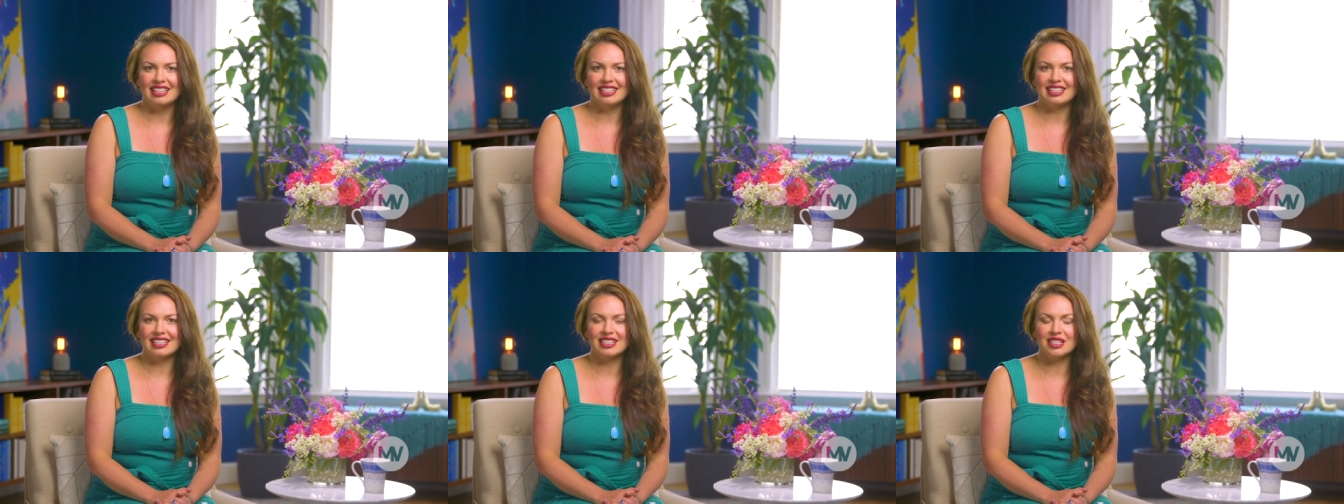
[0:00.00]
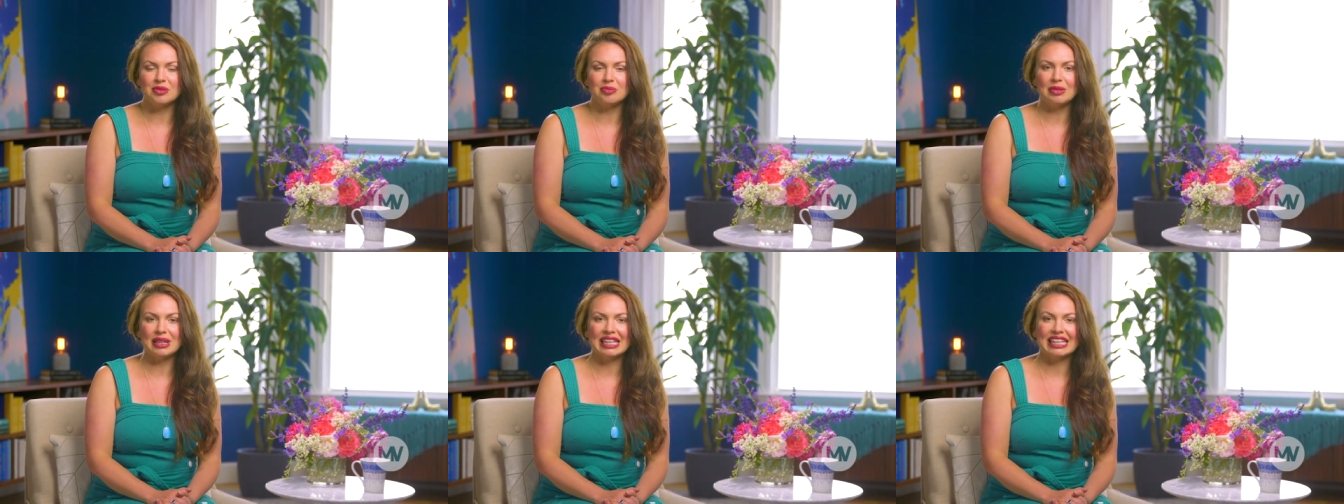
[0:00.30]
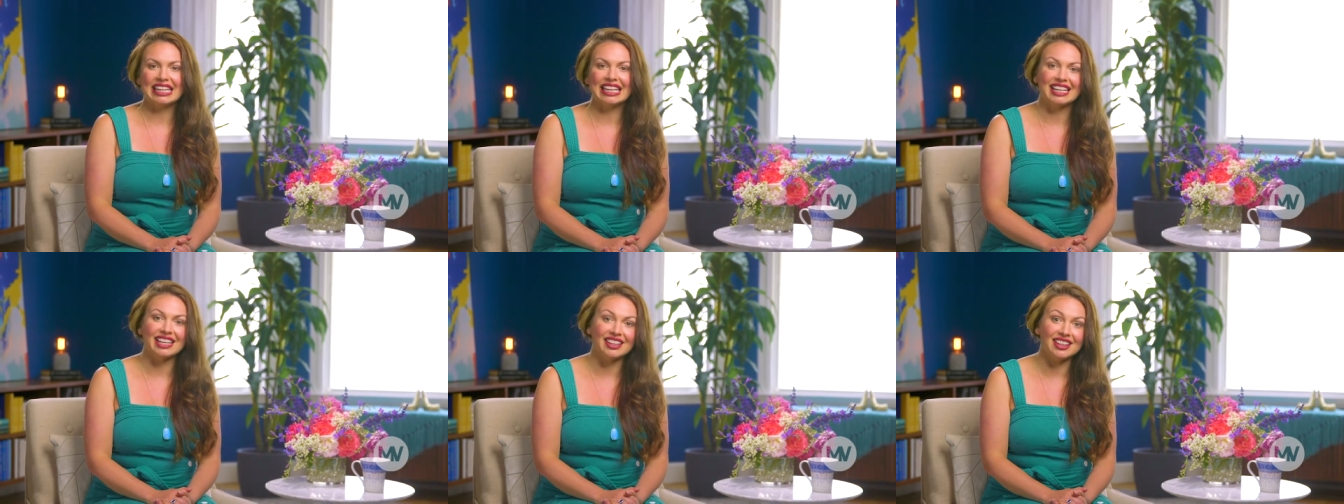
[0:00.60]
doesn't mean
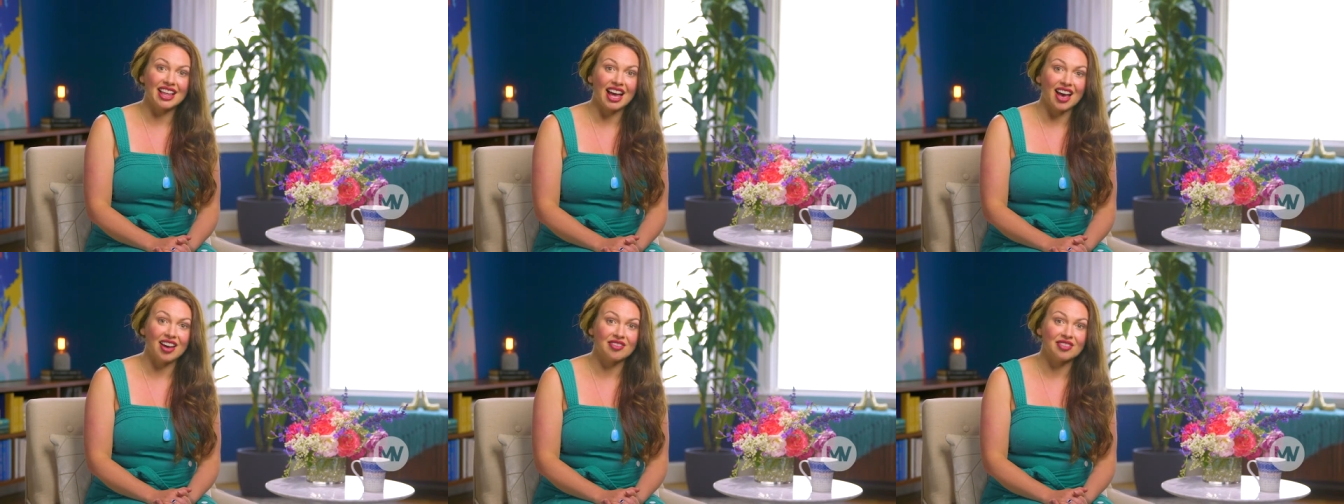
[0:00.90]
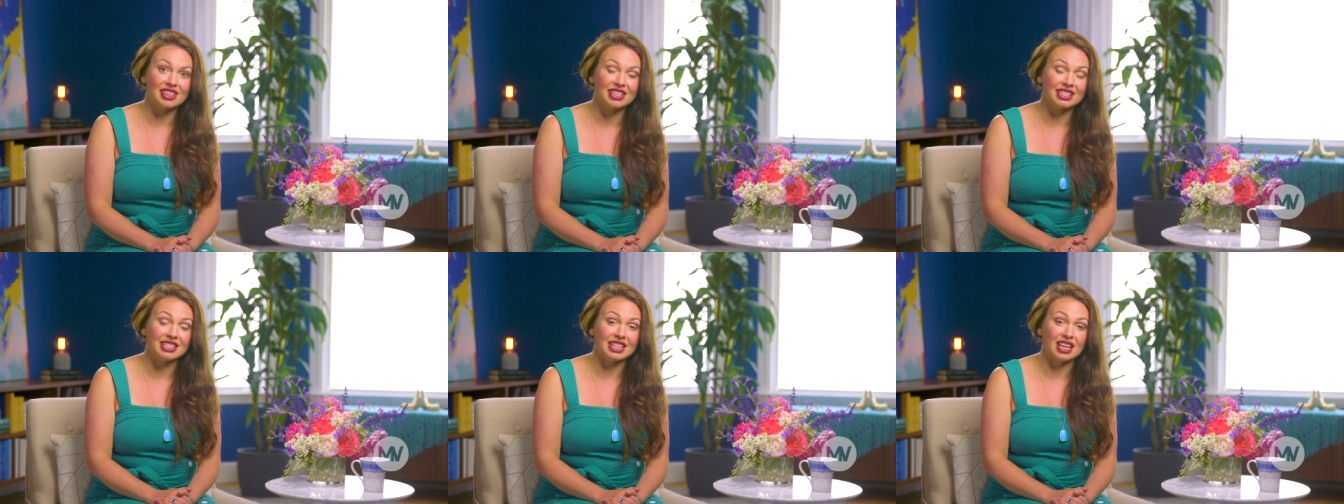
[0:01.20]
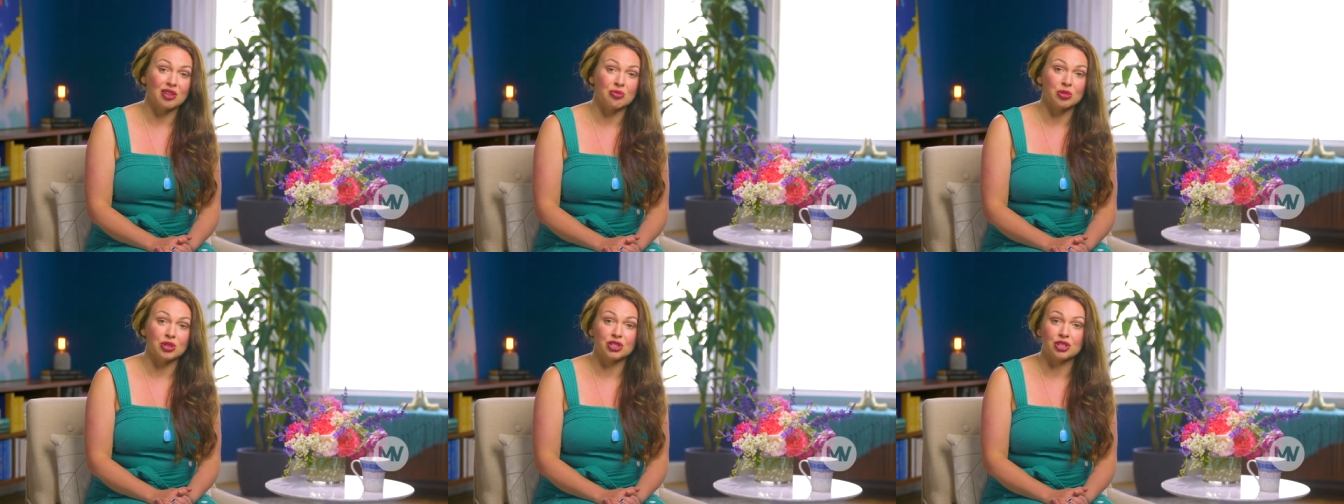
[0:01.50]
he'll have the
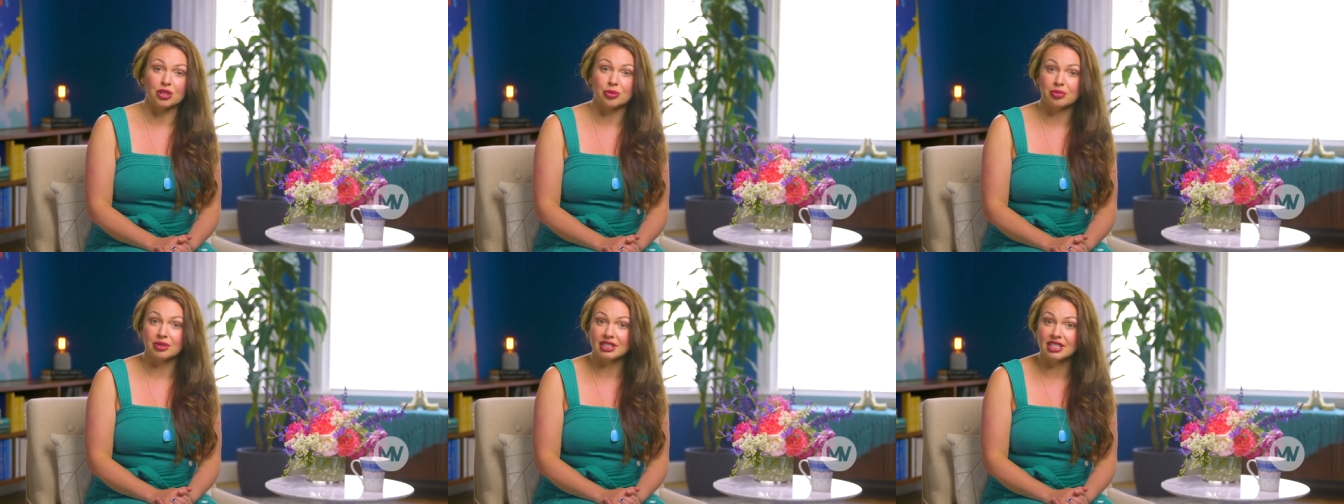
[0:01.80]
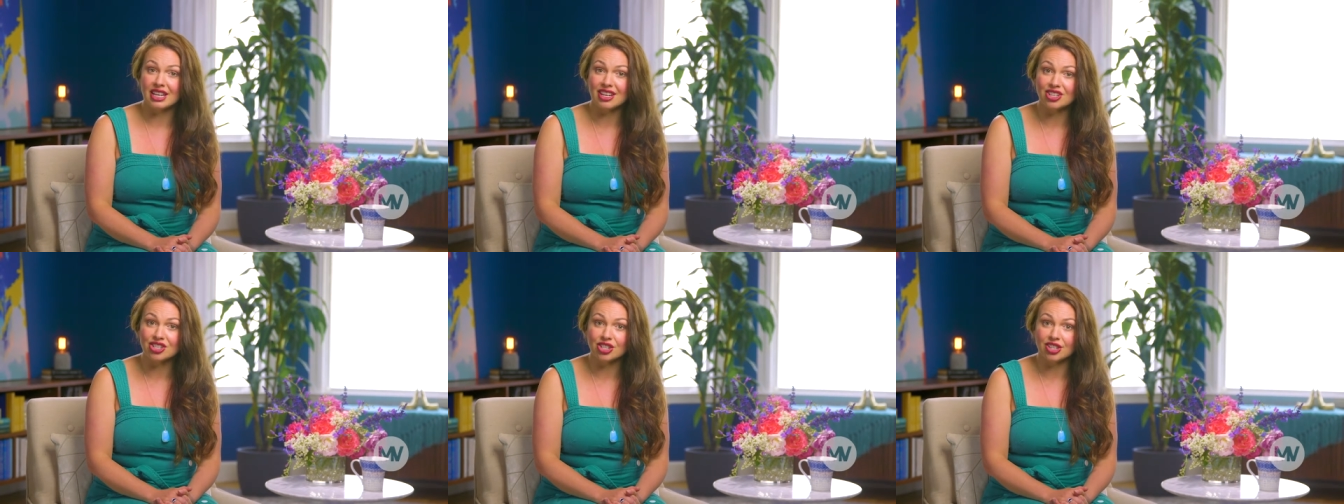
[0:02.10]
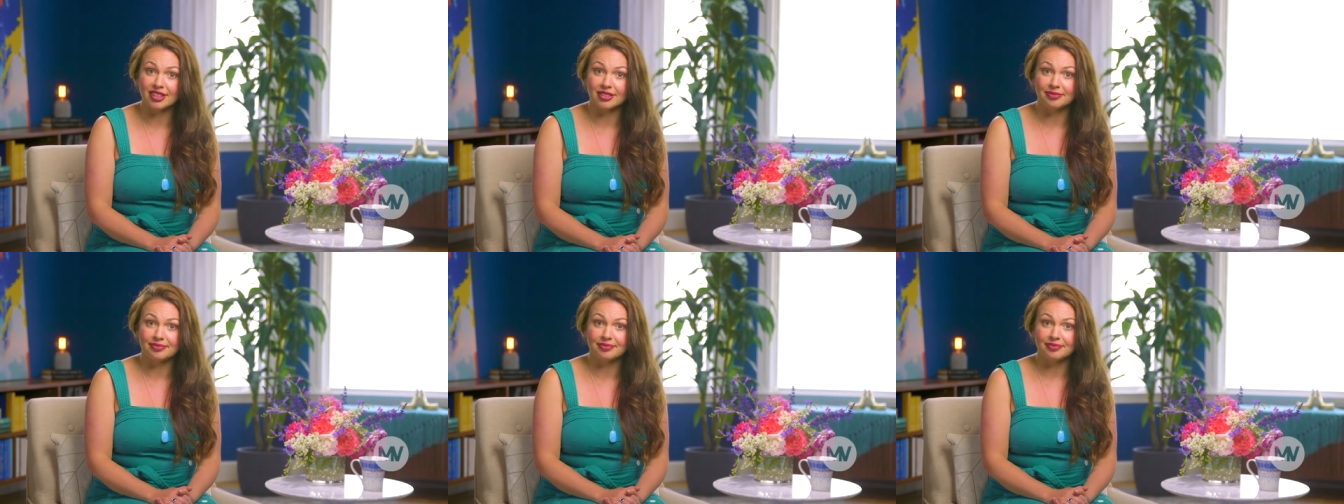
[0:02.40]
same
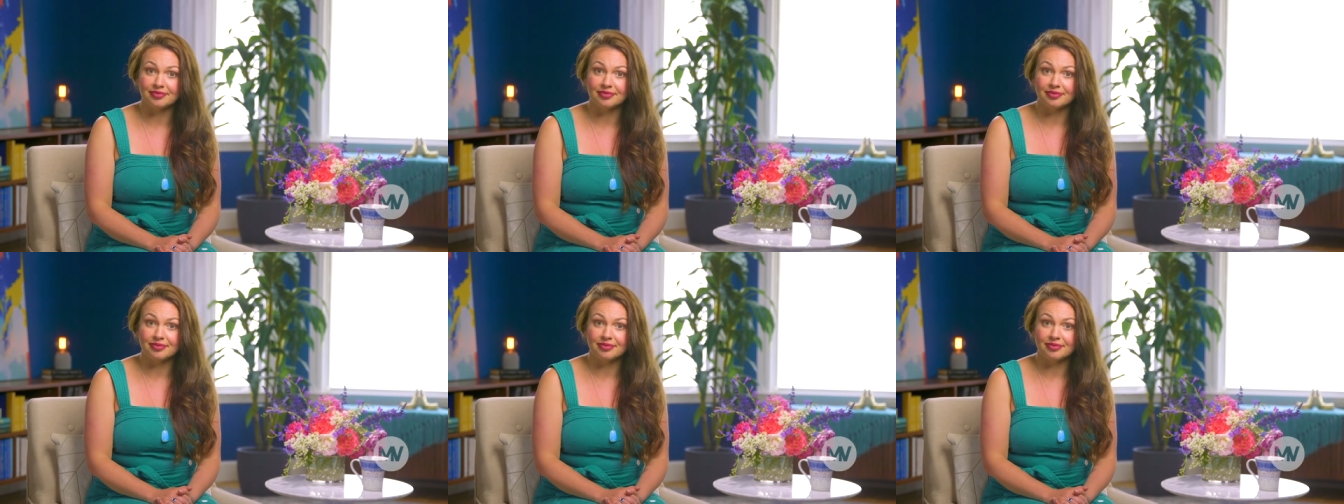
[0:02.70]
interpretation.